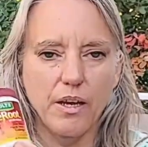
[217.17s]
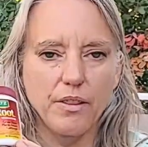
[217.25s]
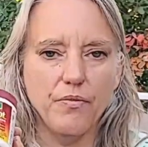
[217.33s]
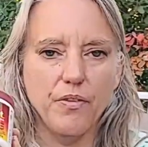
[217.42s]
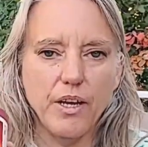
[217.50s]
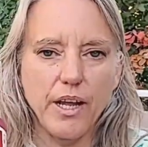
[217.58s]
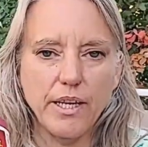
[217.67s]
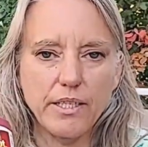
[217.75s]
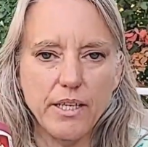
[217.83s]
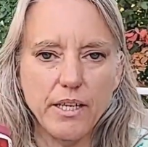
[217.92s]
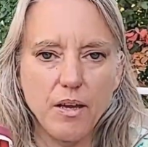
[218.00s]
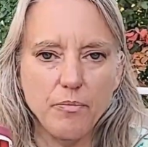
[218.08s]
The very
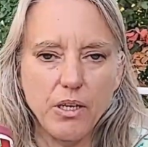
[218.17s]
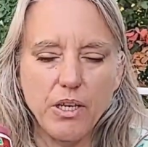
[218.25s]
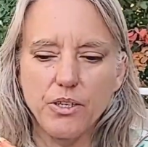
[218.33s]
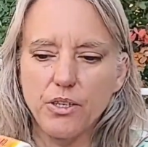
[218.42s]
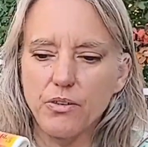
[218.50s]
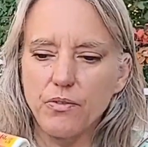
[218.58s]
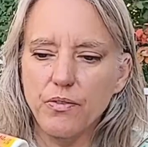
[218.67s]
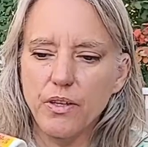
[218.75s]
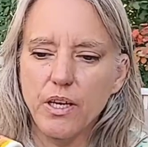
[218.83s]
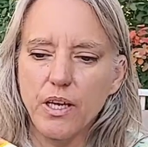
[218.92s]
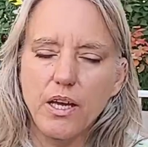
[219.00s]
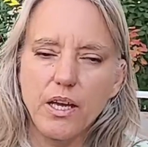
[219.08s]
next thing I'm going to do
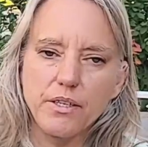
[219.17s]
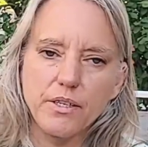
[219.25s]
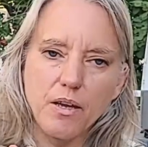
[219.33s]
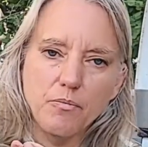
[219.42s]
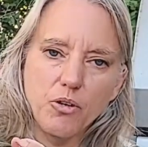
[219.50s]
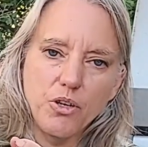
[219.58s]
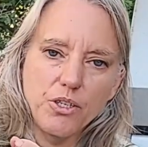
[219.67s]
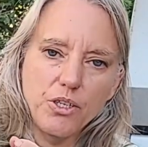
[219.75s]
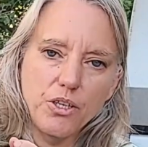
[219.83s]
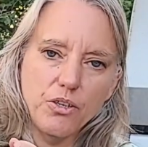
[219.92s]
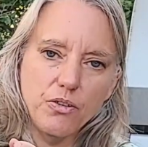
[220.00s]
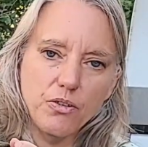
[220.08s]
is I'm going
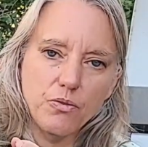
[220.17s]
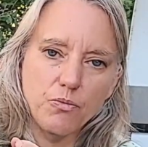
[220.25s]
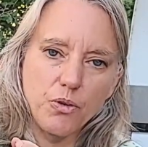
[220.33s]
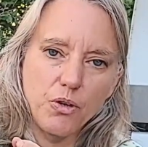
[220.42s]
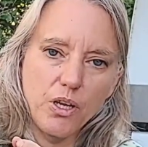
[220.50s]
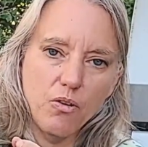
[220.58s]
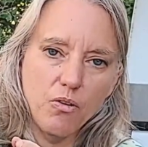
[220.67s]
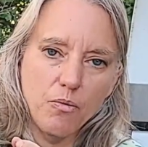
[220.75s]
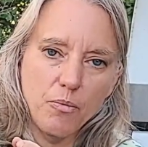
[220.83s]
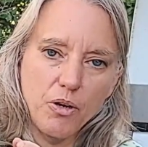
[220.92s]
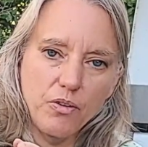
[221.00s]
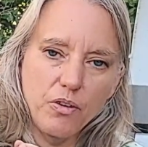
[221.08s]
to use rooting
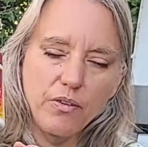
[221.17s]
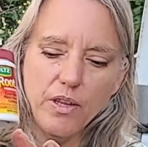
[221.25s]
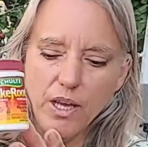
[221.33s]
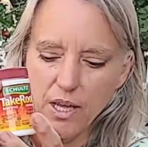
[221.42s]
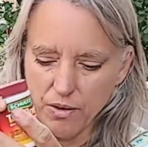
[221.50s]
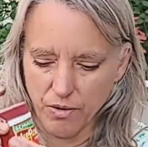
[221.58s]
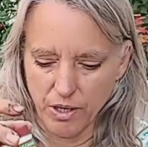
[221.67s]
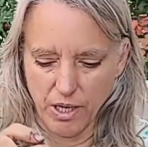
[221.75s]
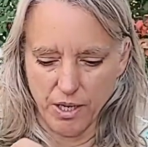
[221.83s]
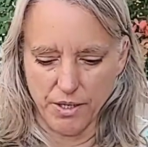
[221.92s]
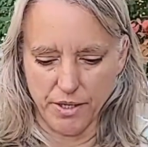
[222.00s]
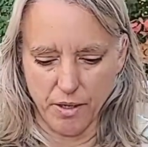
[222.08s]
hormone. We're going
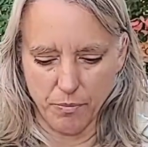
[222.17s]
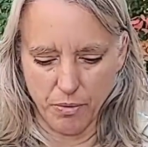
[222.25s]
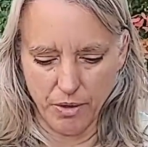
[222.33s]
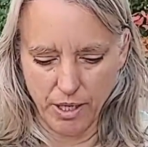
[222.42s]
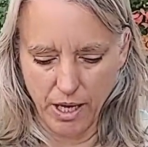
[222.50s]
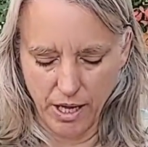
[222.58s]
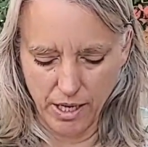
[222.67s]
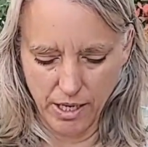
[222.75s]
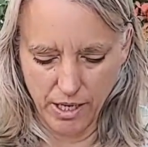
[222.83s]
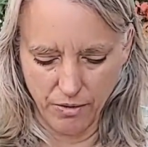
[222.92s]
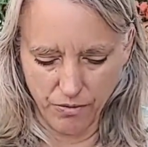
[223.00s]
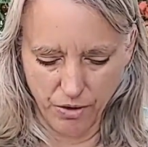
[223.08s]
to dip the cutting
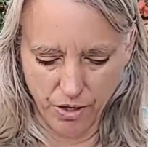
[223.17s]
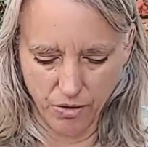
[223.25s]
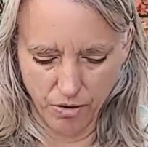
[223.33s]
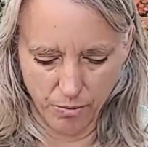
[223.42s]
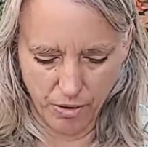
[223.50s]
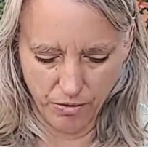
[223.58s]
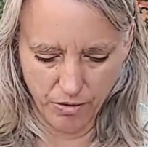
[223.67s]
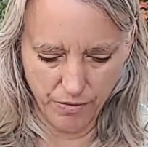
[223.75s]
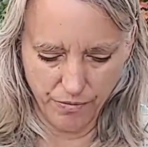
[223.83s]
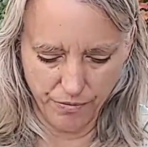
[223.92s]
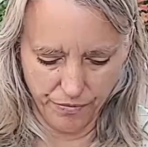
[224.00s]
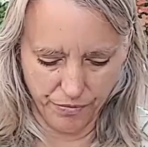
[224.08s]
in rooting hormone.
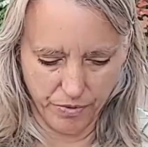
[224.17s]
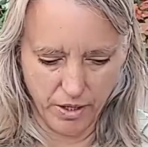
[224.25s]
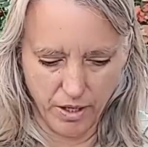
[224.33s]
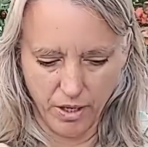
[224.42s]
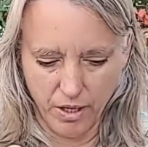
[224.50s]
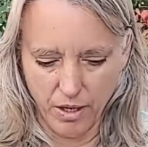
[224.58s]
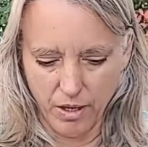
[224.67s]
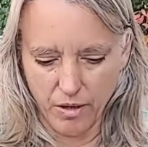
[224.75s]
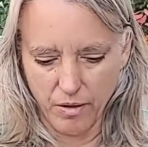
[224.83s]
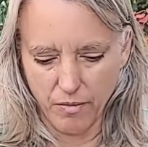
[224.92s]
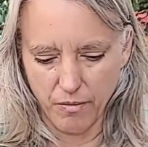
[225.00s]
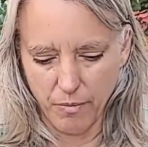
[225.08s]

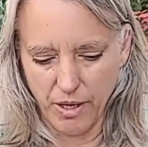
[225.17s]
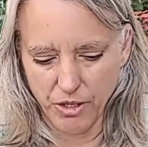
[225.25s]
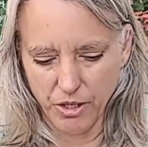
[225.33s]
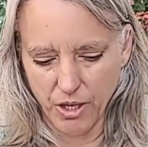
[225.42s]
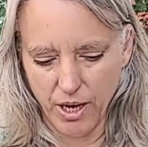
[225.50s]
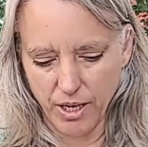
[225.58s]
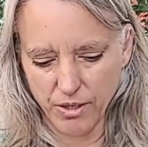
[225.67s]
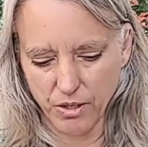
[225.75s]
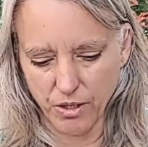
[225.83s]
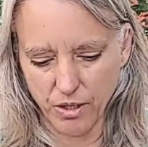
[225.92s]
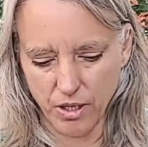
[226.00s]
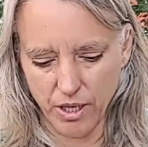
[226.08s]
Make sure it has
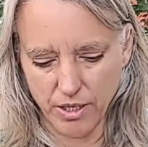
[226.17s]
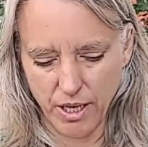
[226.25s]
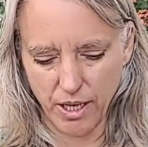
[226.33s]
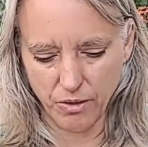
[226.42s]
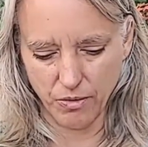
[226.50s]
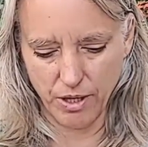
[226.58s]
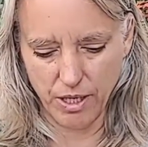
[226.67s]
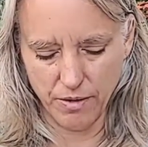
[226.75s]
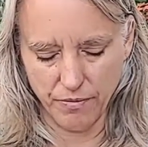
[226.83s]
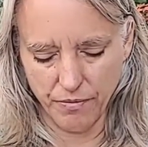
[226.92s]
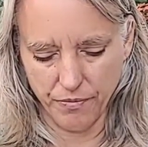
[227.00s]
good contact with it.